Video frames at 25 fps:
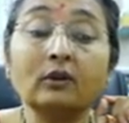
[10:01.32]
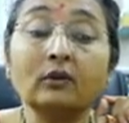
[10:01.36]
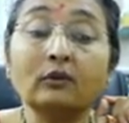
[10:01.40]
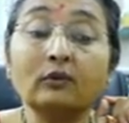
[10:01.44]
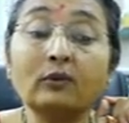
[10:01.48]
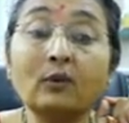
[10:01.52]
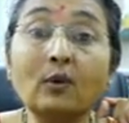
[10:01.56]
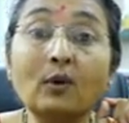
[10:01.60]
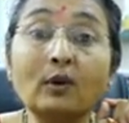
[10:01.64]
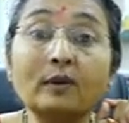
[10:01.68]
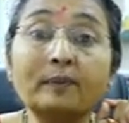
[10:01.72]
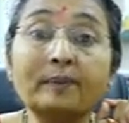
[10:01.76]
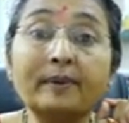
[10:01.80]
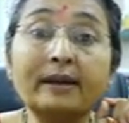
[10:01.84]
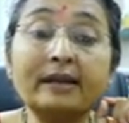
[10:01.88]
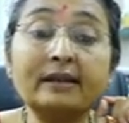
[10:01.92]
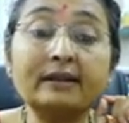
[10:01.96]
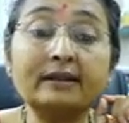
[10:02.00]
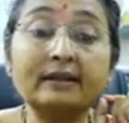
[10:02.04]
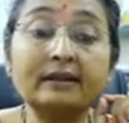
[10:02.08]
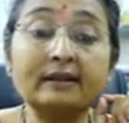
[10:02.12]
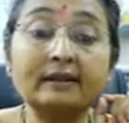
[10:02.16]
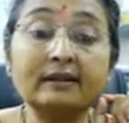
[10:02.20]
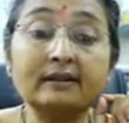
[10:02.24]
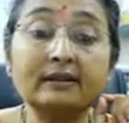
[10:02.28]
4
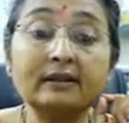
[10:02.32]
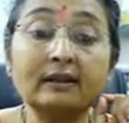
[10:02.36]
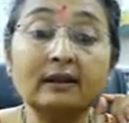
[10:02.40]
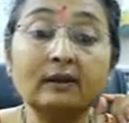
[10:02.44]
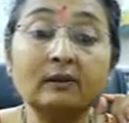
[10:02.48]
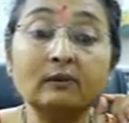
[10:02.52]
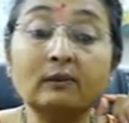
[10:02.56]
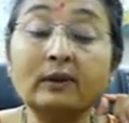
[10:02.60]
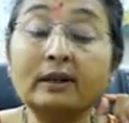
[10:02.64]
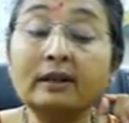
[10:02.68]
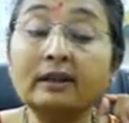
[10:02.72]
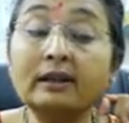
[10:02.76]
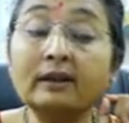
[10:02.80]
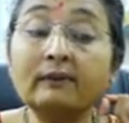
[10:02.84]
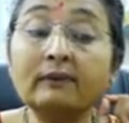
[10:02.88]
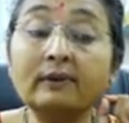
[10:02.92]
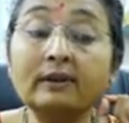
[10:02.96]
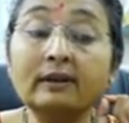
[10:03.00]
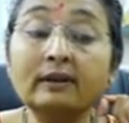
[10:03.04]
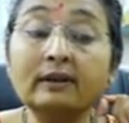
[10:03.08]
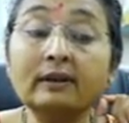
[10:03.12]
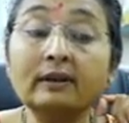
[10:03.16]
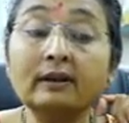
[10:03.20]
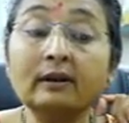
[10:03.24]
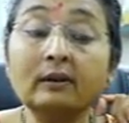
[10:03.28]
patients were
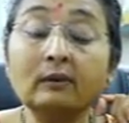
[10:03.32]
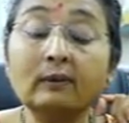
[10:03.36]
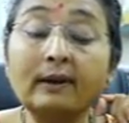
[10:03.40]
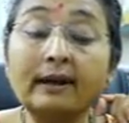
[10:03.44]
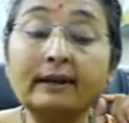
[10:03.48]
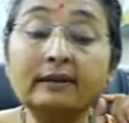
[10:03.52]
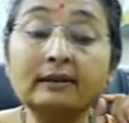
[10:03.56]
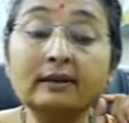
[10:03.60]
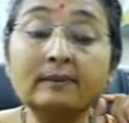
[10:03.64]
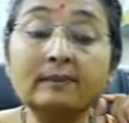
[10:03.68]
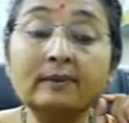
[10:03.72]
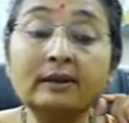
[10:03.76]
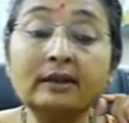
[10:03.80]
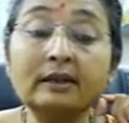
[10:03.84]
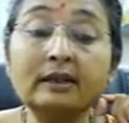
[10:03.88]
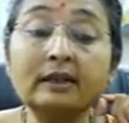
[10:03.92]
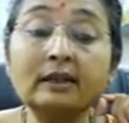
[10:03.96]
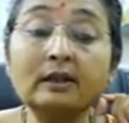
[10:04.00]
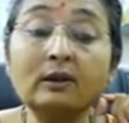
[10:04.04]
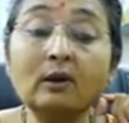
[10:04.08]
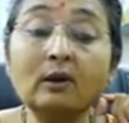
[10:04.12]
given vitamin D